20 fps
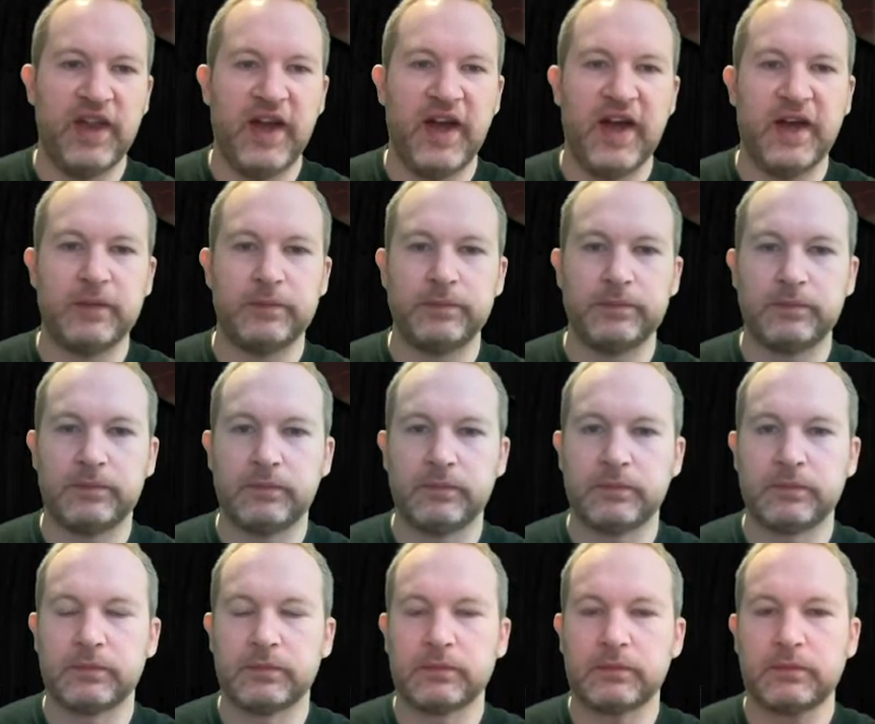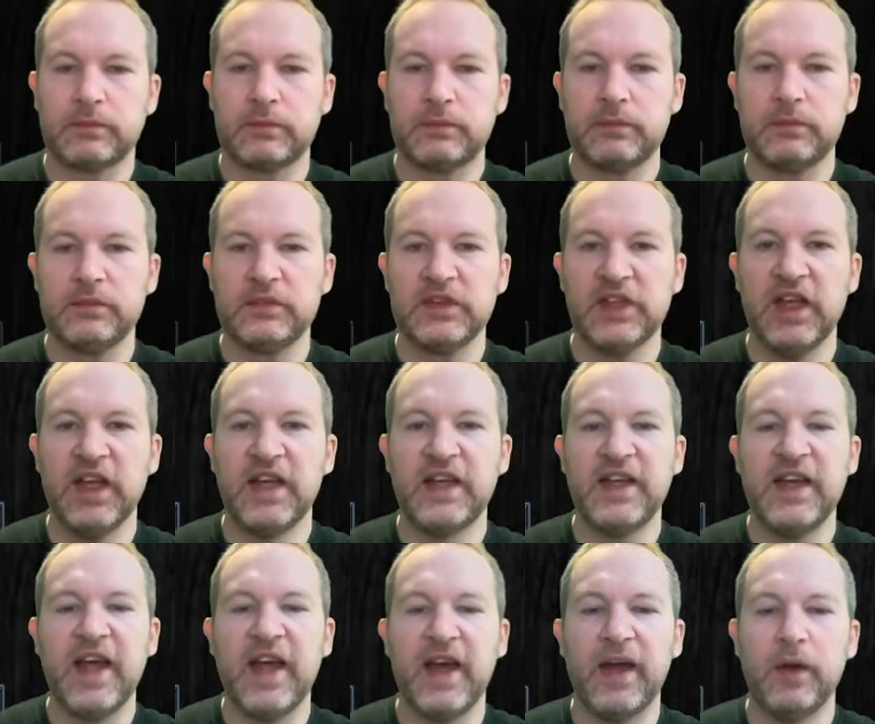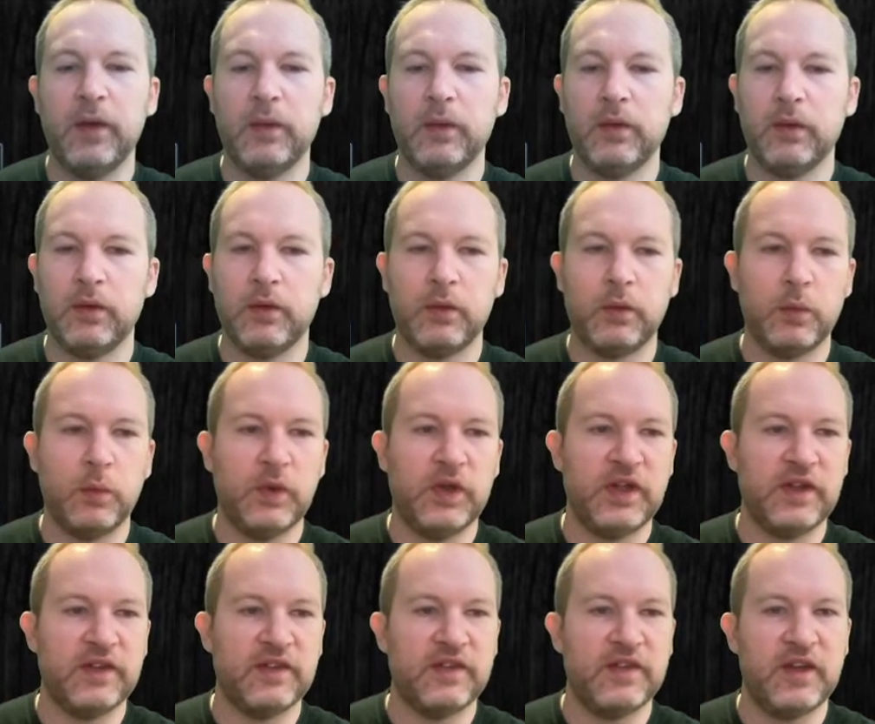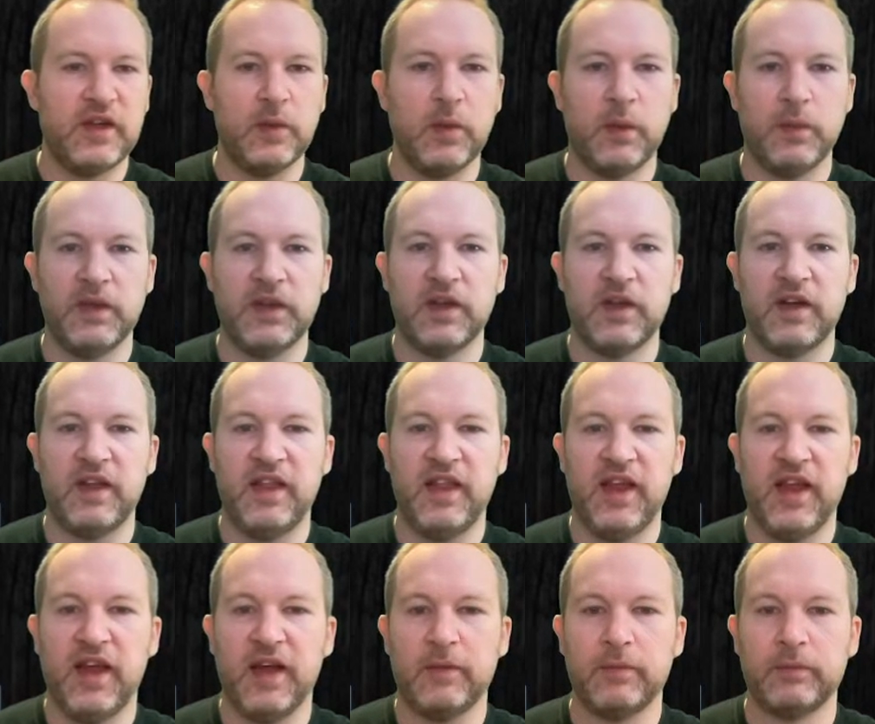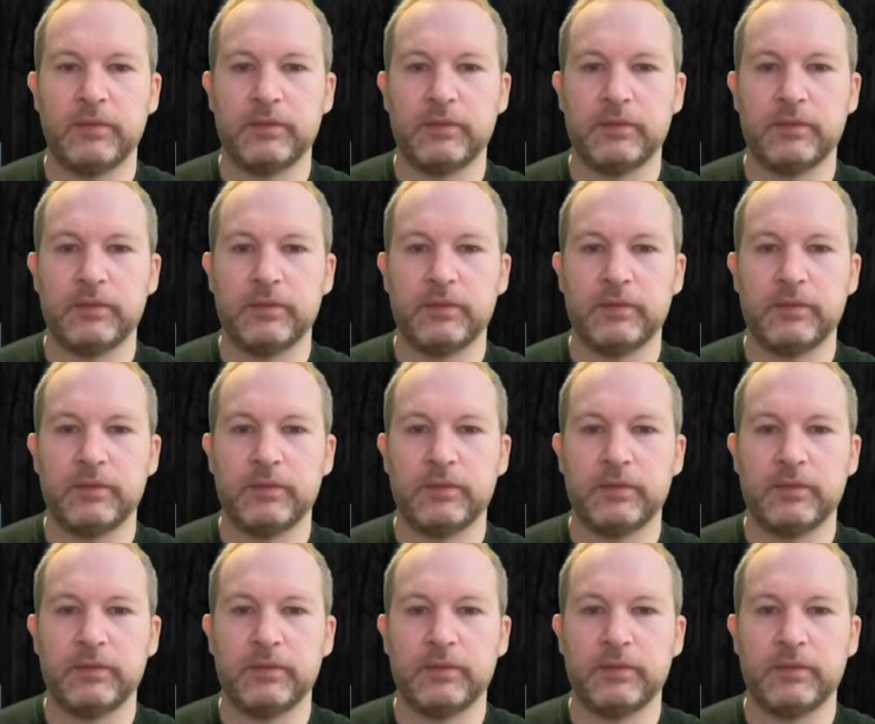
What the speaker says: that. And now we can see what we got in there.